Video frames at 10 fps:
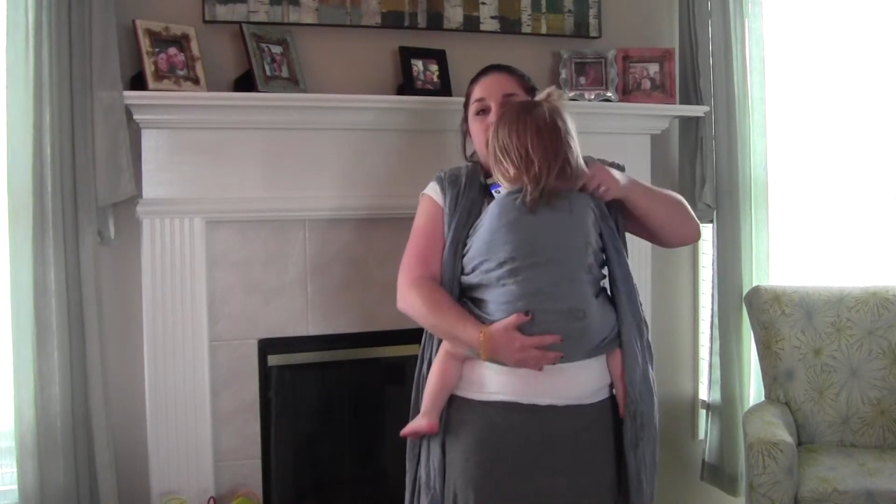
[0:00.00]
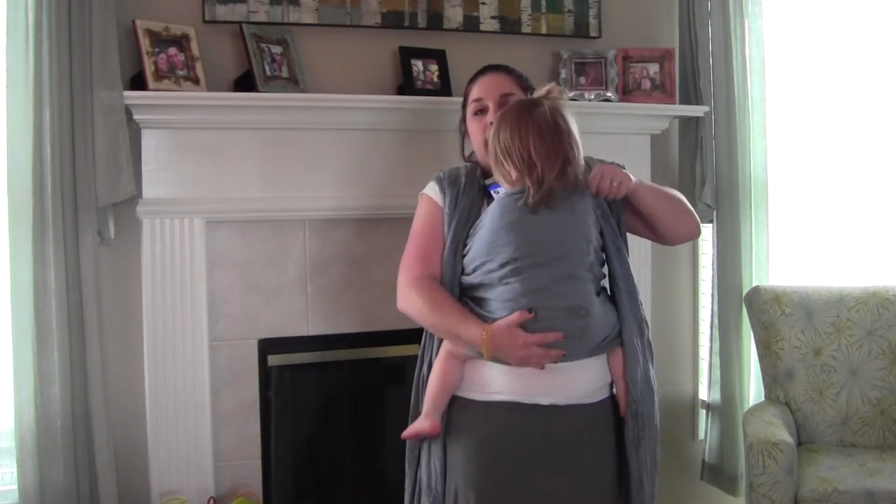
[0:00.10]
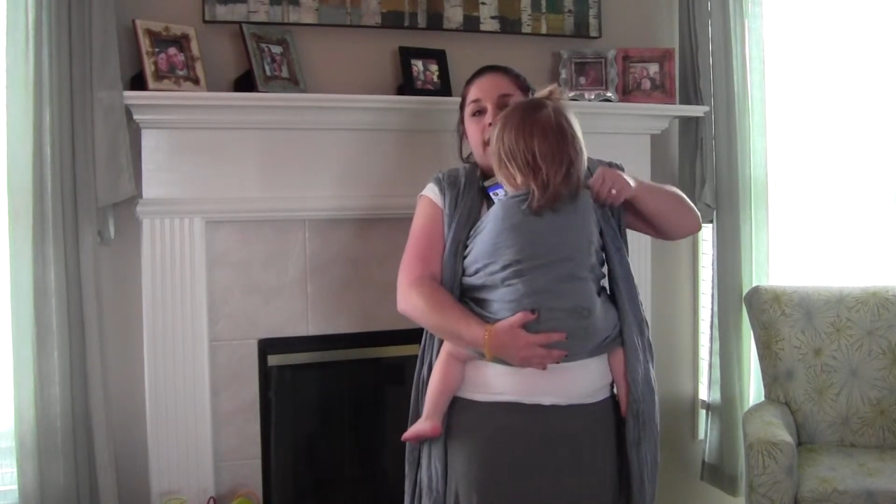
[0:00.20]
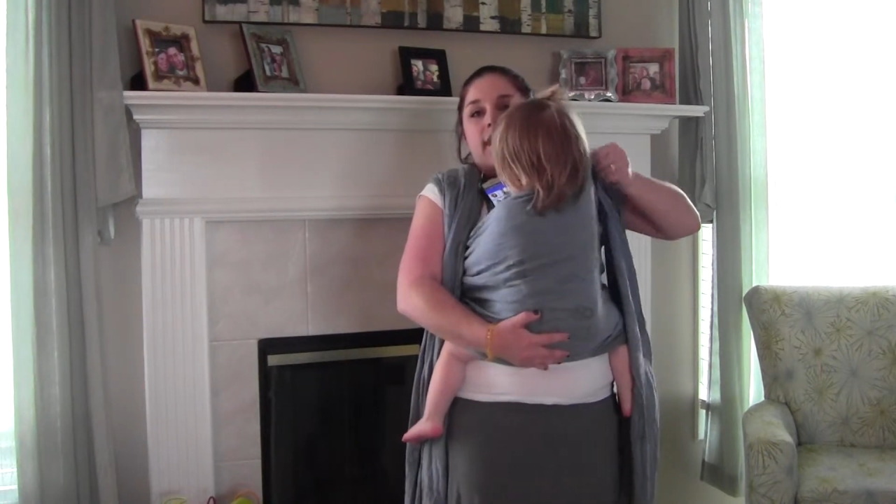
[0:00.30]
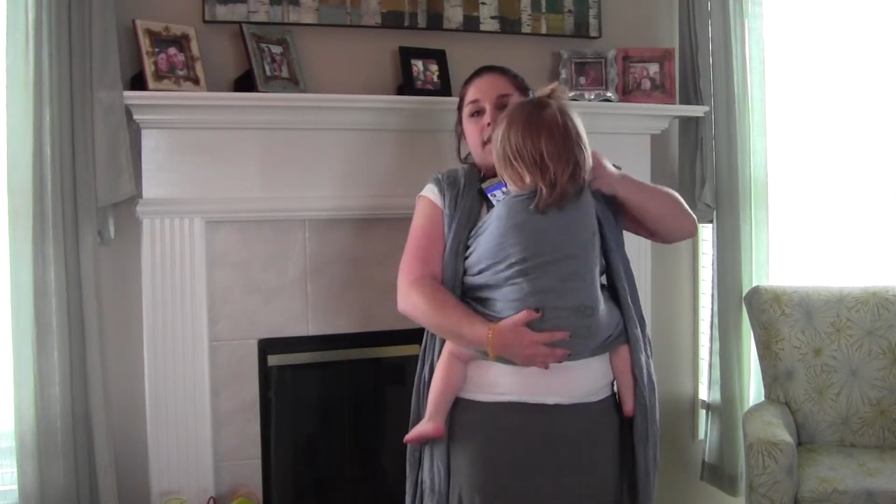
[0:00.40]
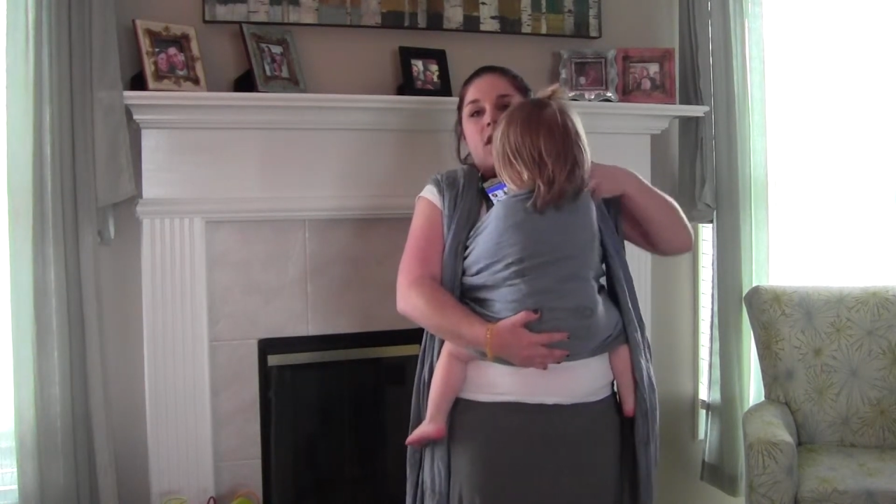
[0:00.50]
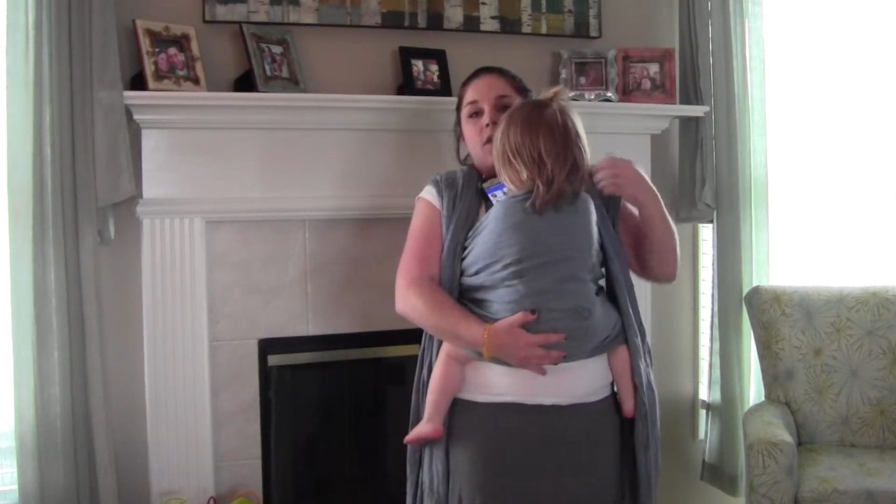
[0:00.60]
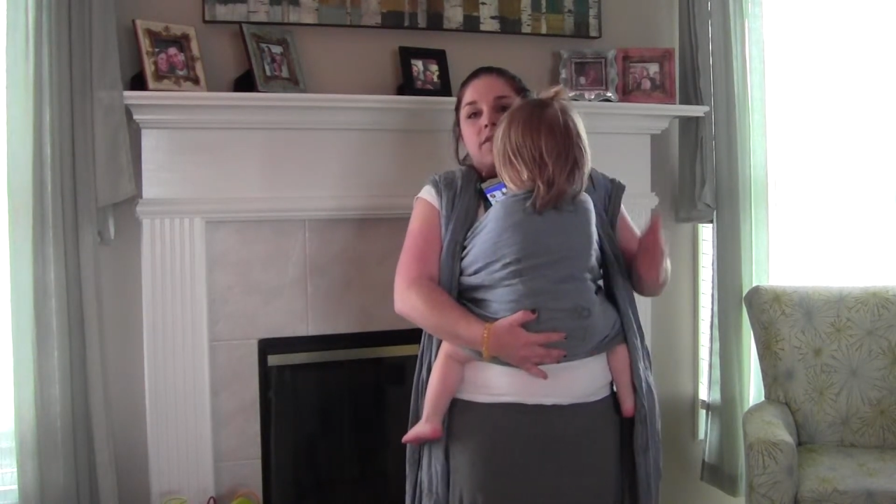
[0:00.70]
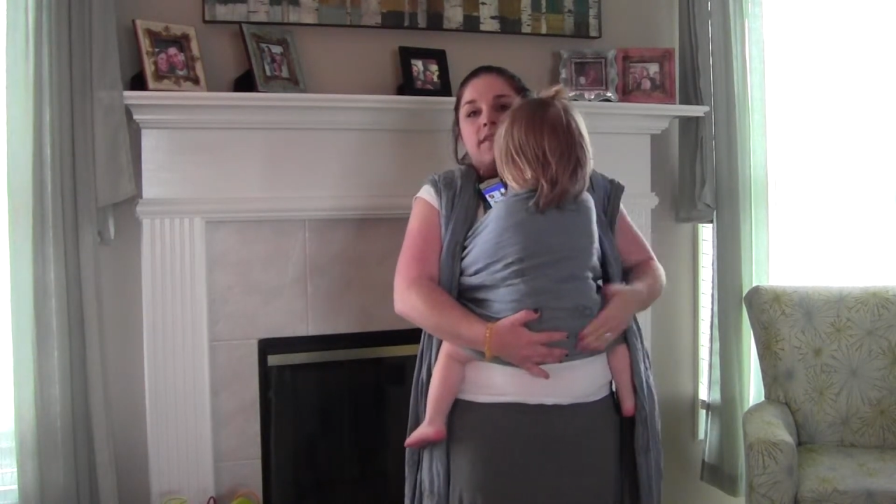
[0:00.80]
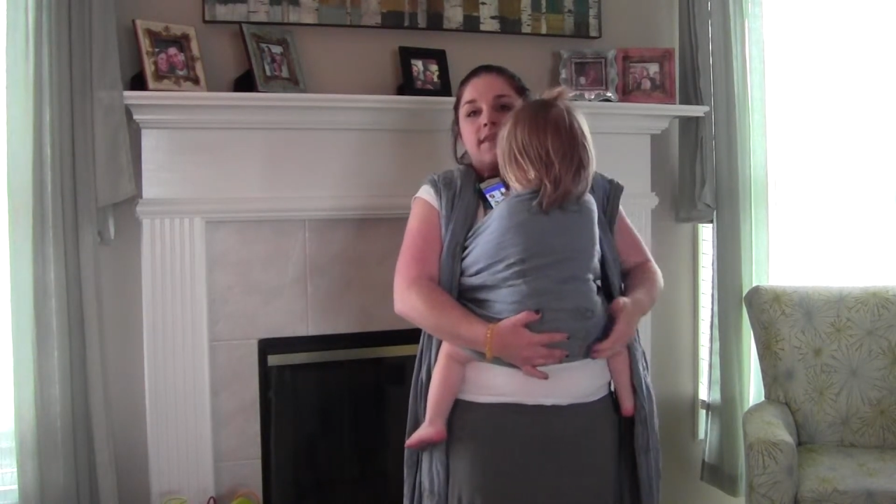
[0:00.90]
And all
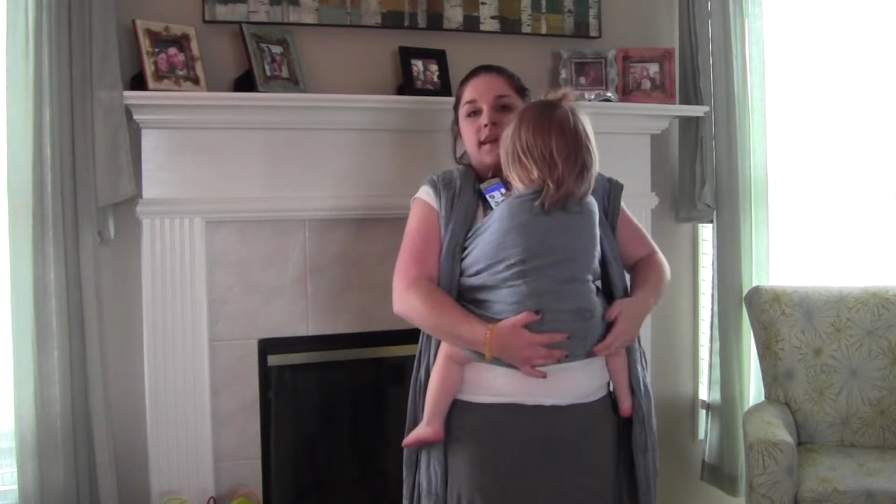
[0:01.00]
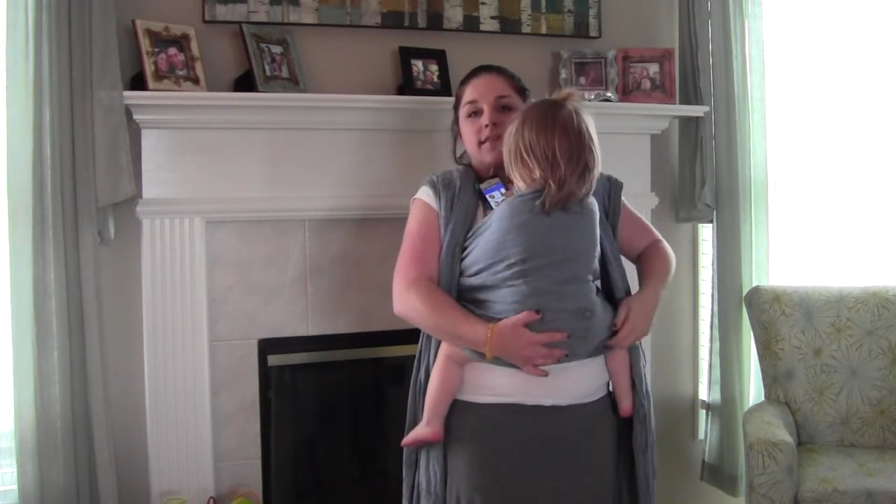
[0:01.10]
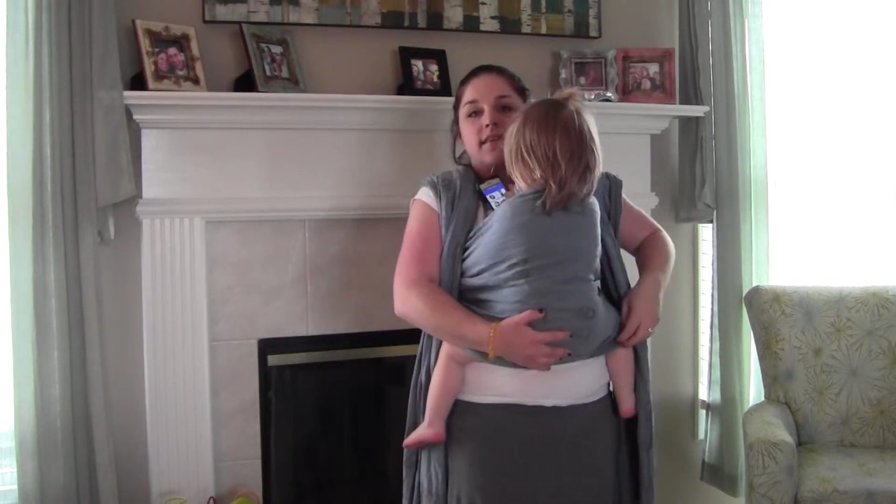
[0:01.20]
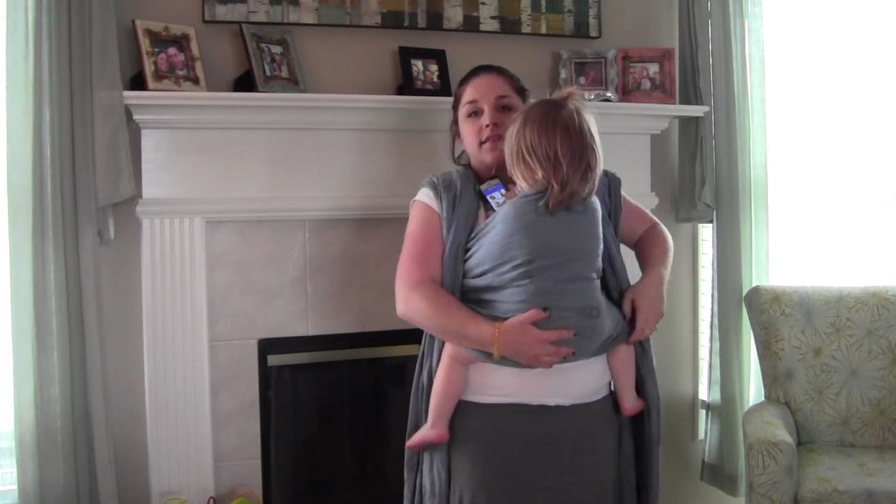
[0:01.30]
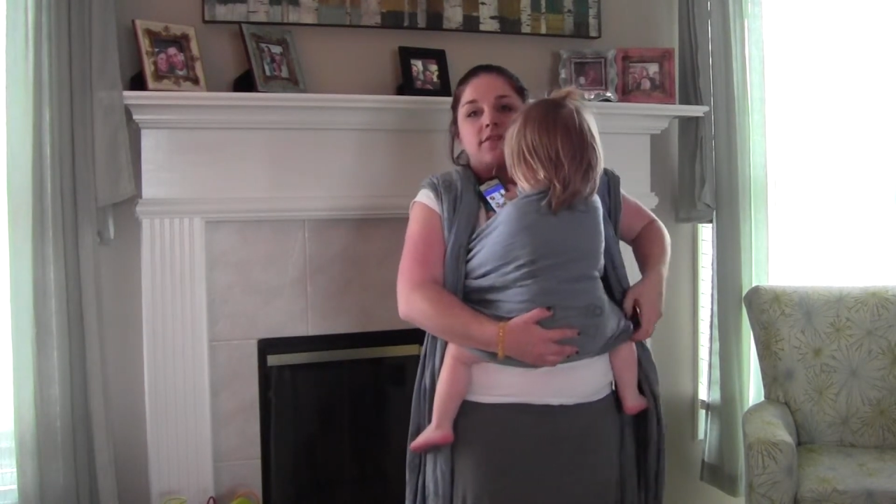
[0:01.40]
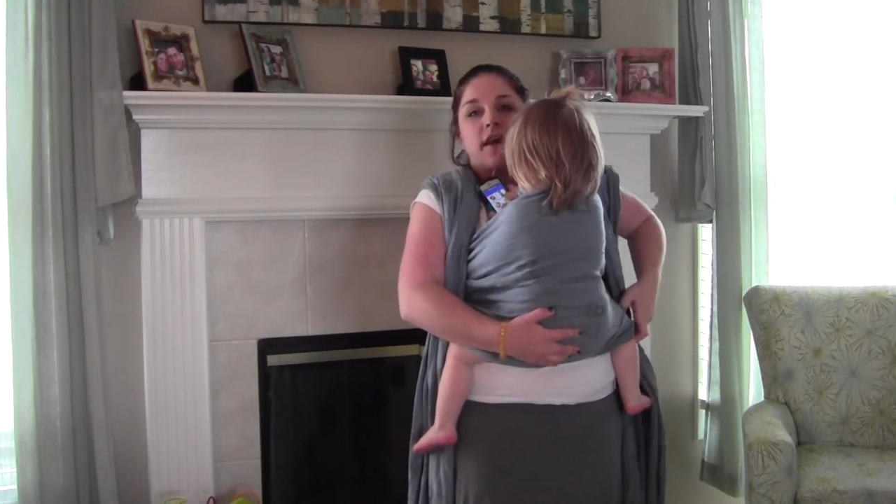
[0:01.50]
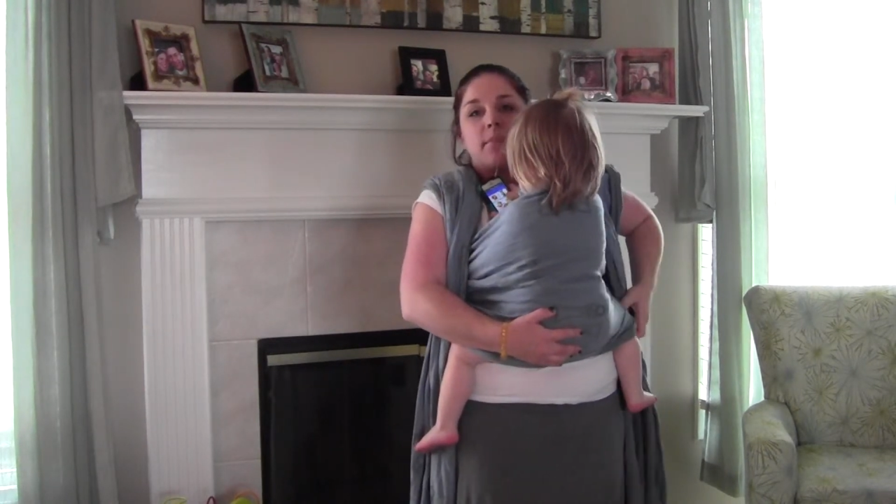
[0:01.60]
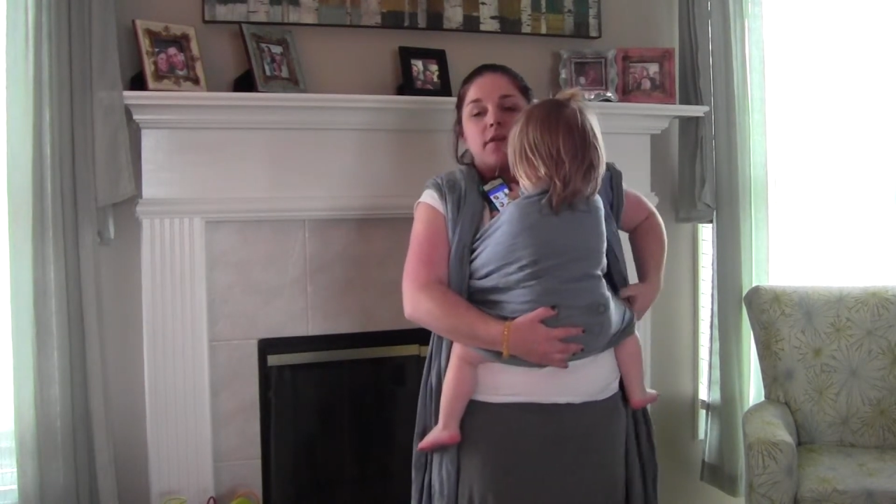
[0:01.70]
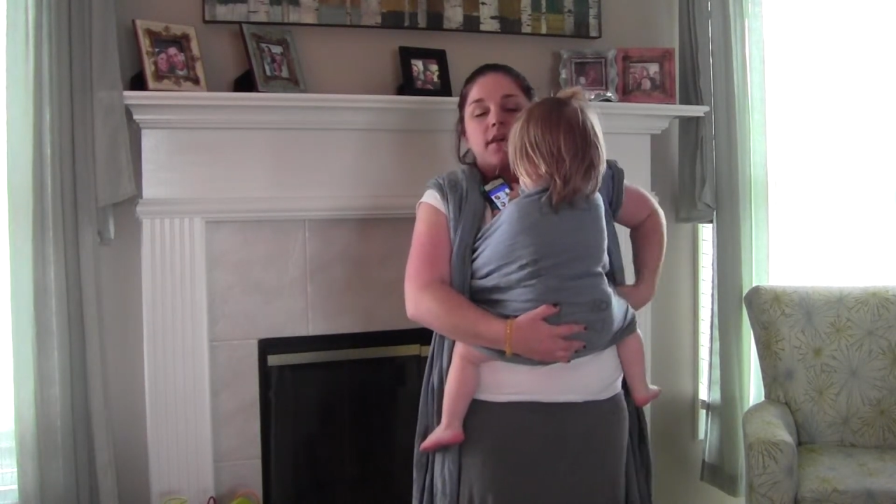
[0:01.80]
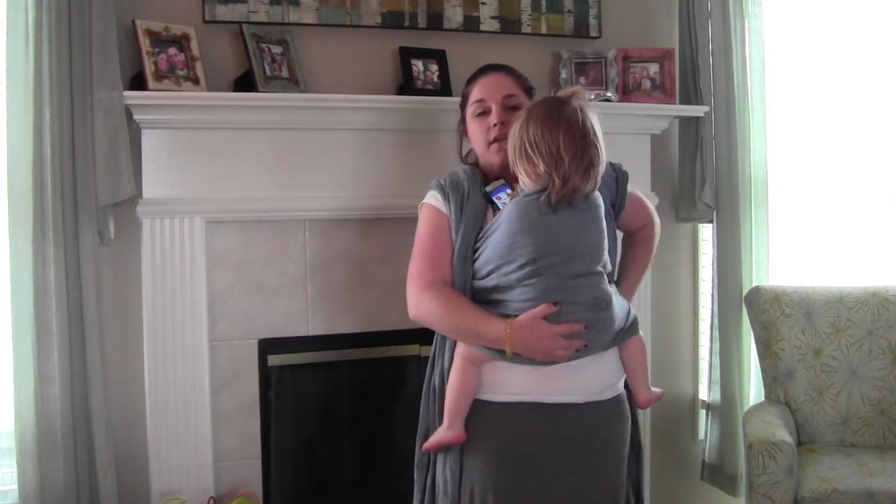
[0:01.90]
of this excess
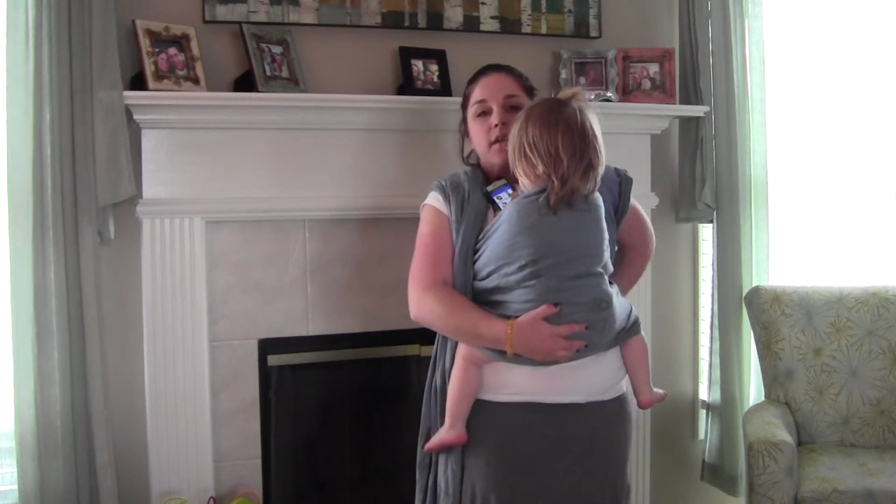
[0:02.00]
fabric